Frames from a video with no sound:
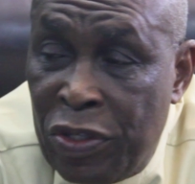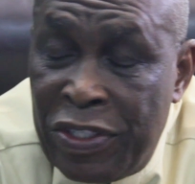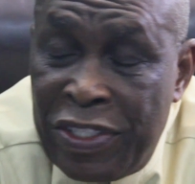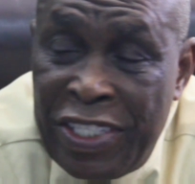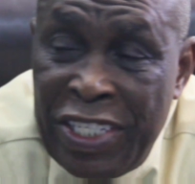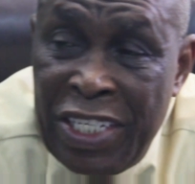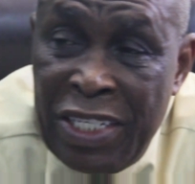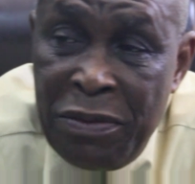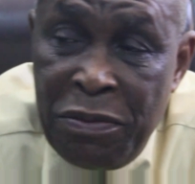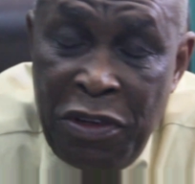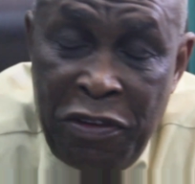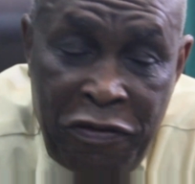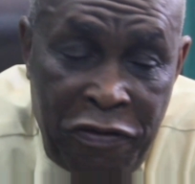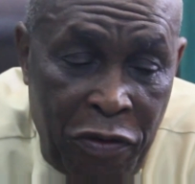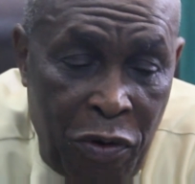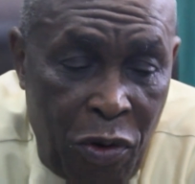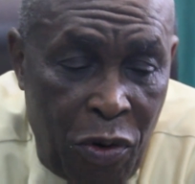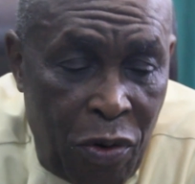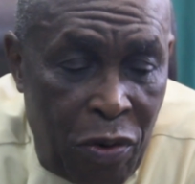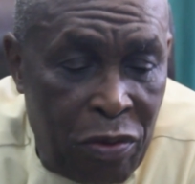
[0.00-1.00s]
seen
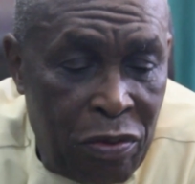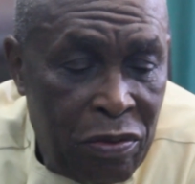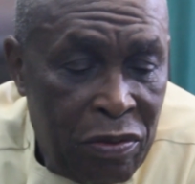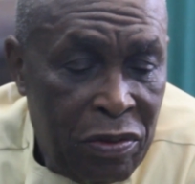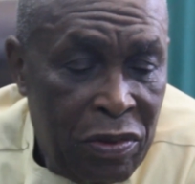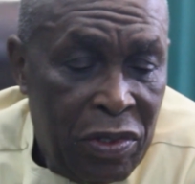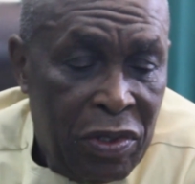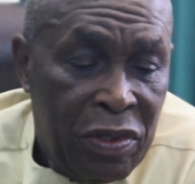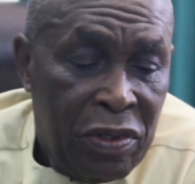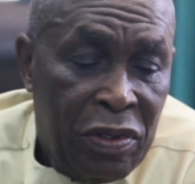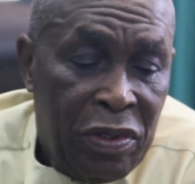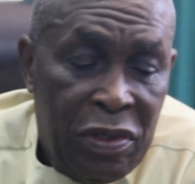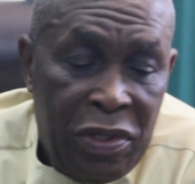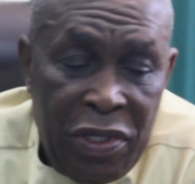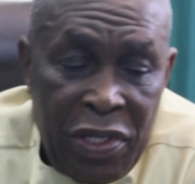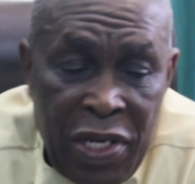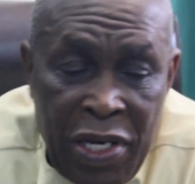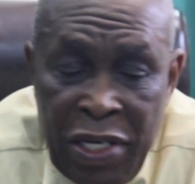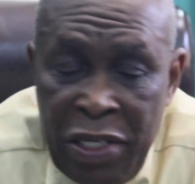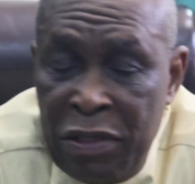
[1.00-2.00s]
before.
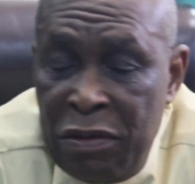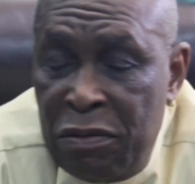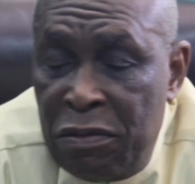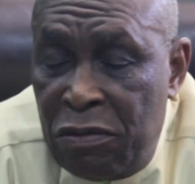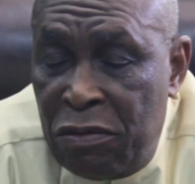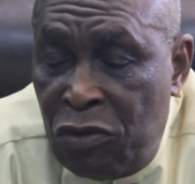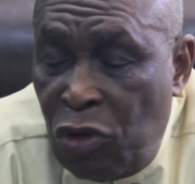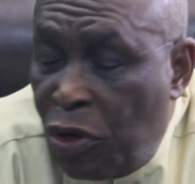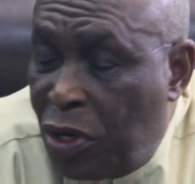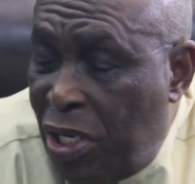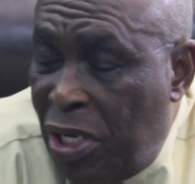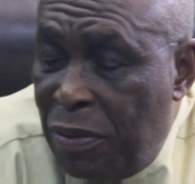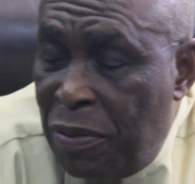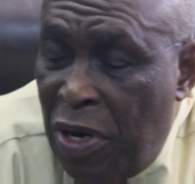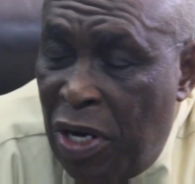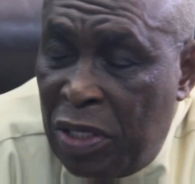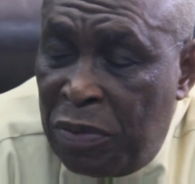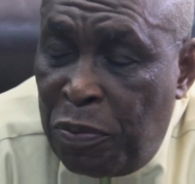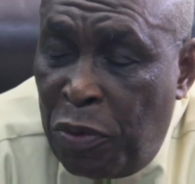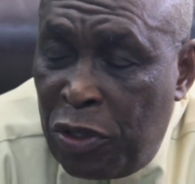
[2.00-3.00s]
And talking
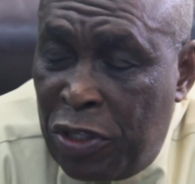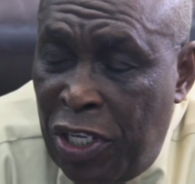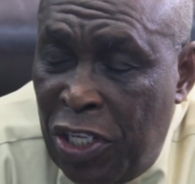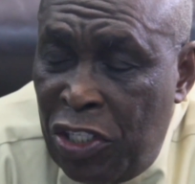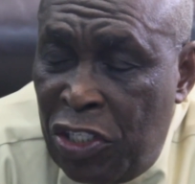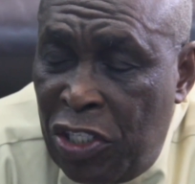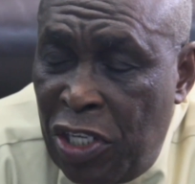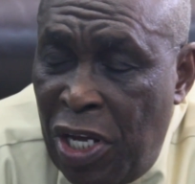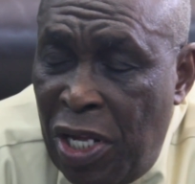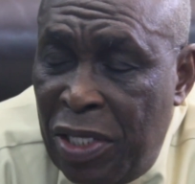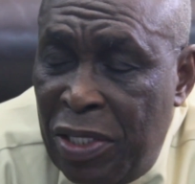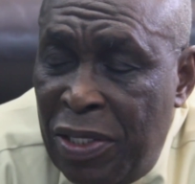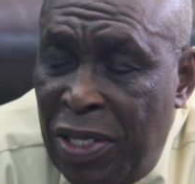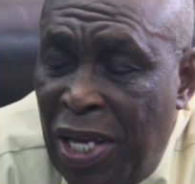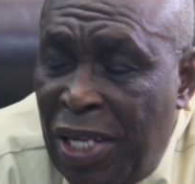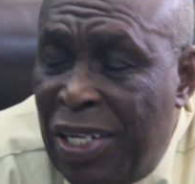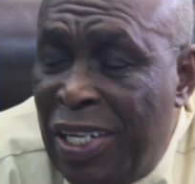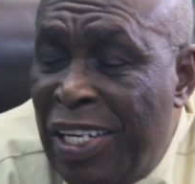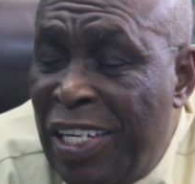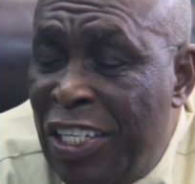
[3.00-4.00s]
about potential
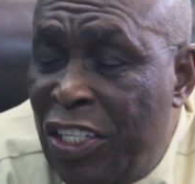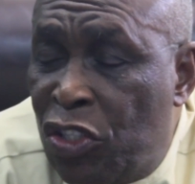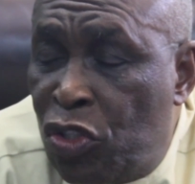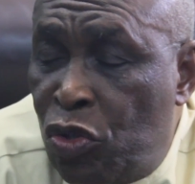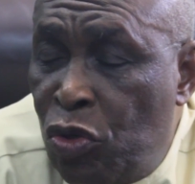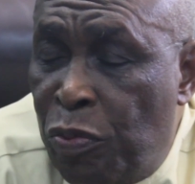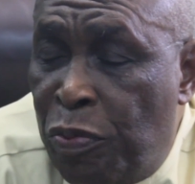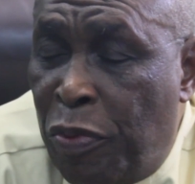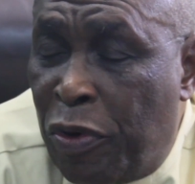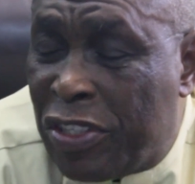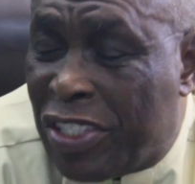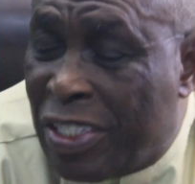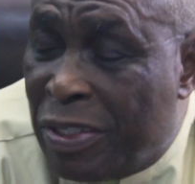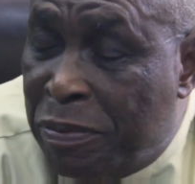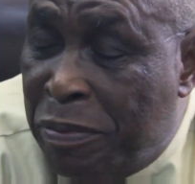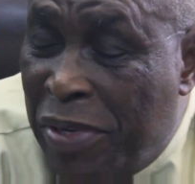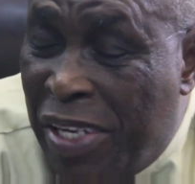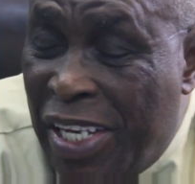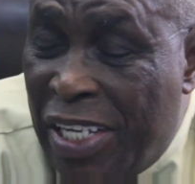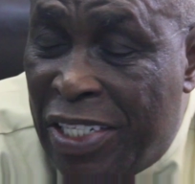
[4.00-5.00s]
that leads to
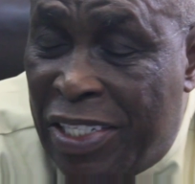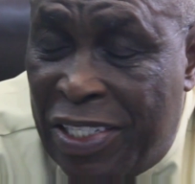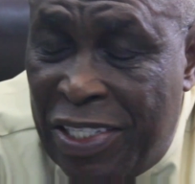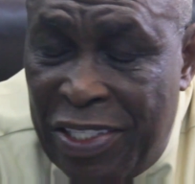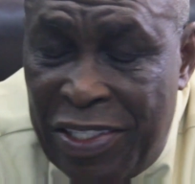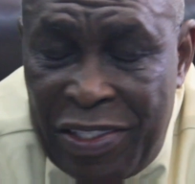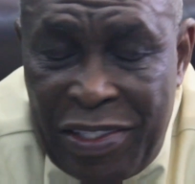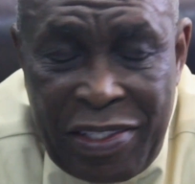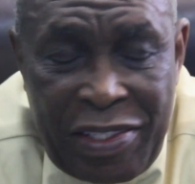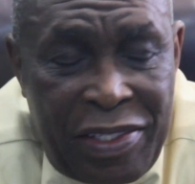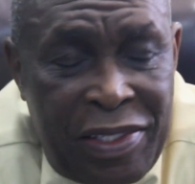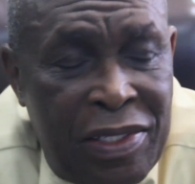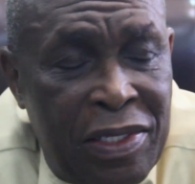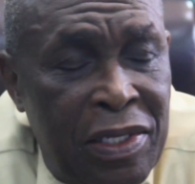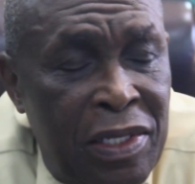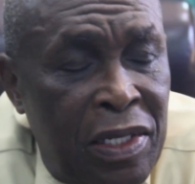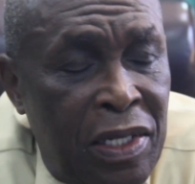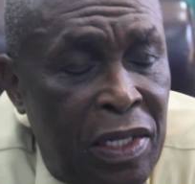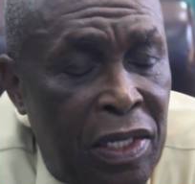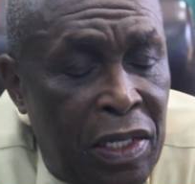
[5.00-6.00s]
possibilities.
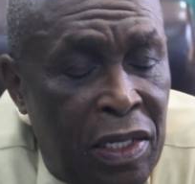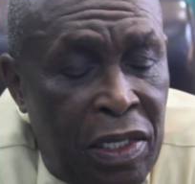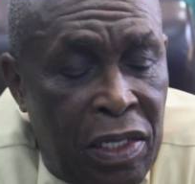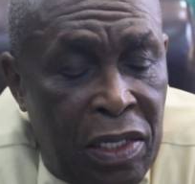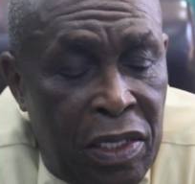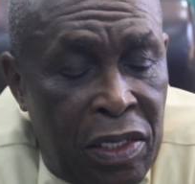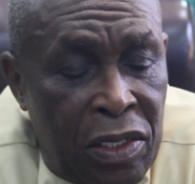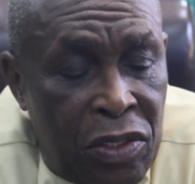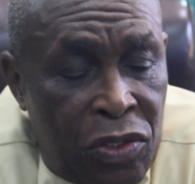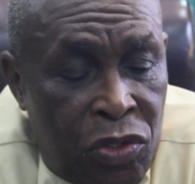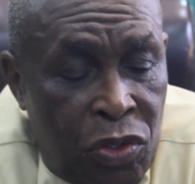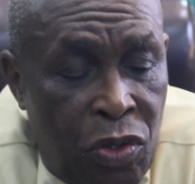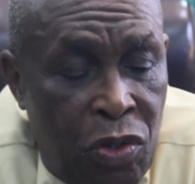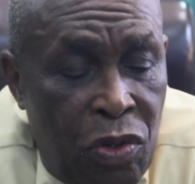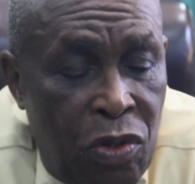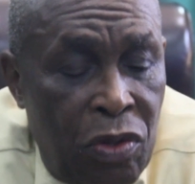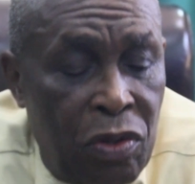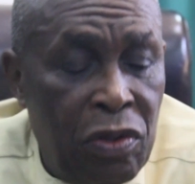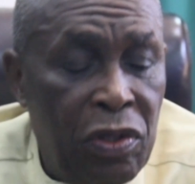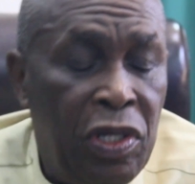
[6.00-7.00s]

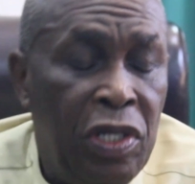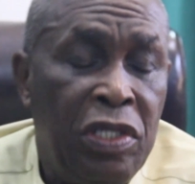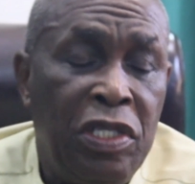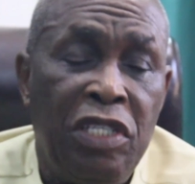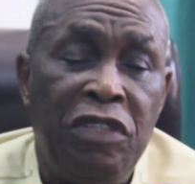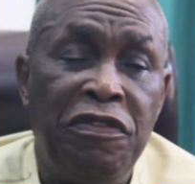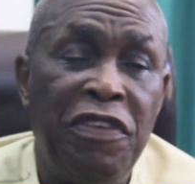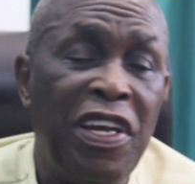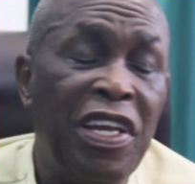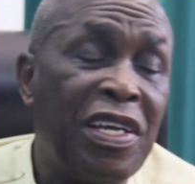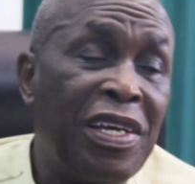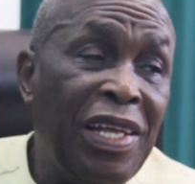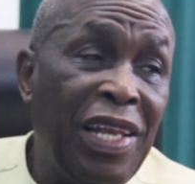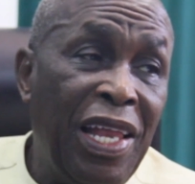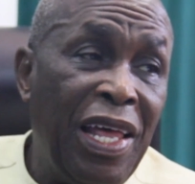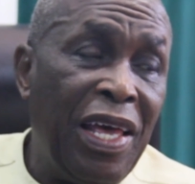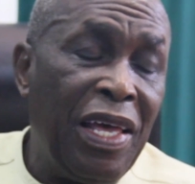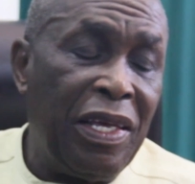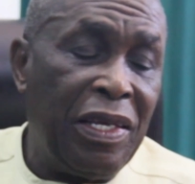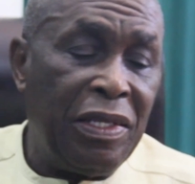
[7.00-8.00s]
So it is very
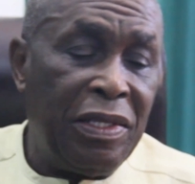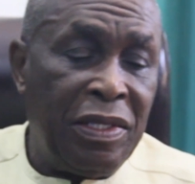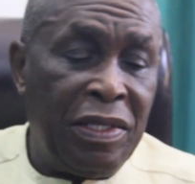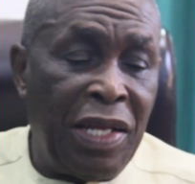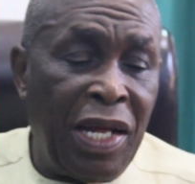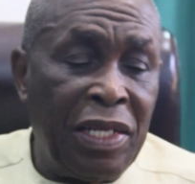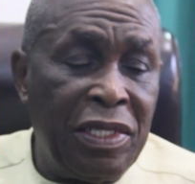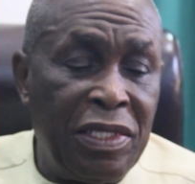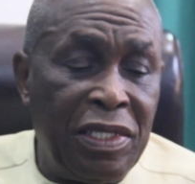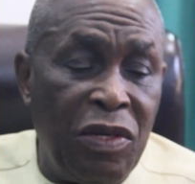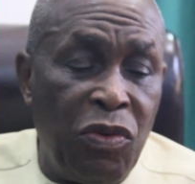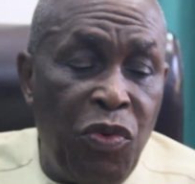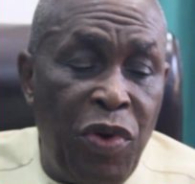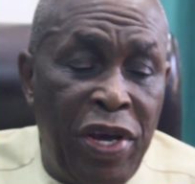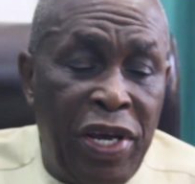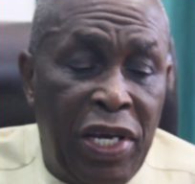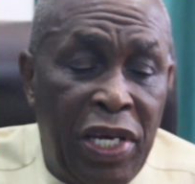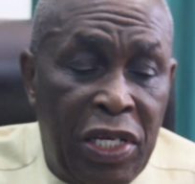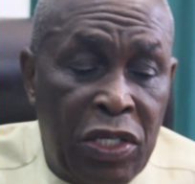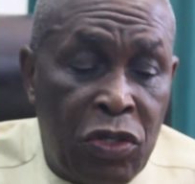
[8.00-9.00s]
clear. That's the way
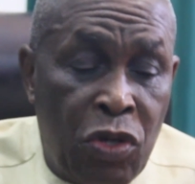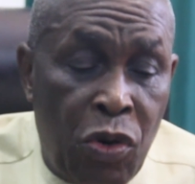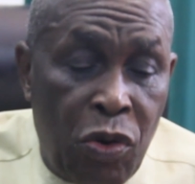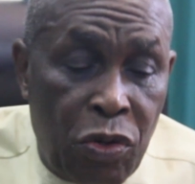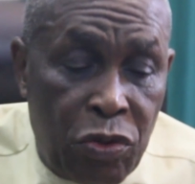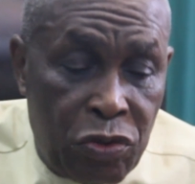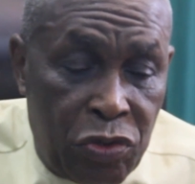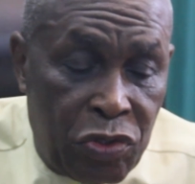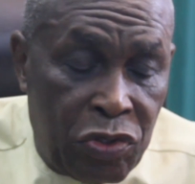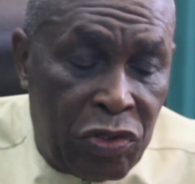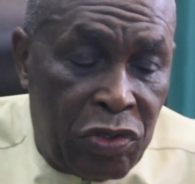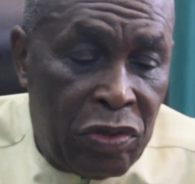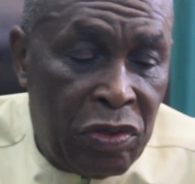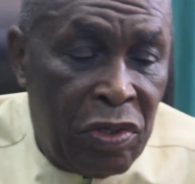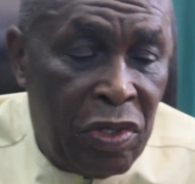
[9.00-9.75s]
it goes.